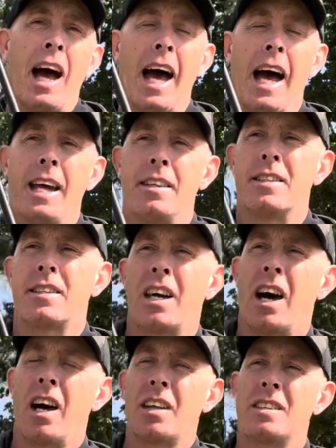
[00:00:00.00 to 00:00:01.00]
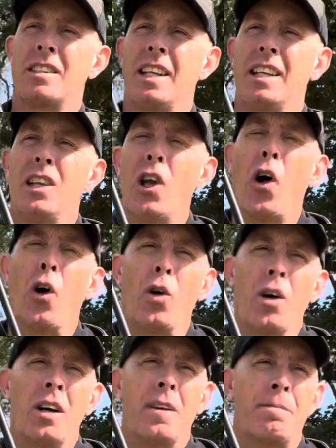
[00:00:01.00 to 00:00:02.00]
And casting long,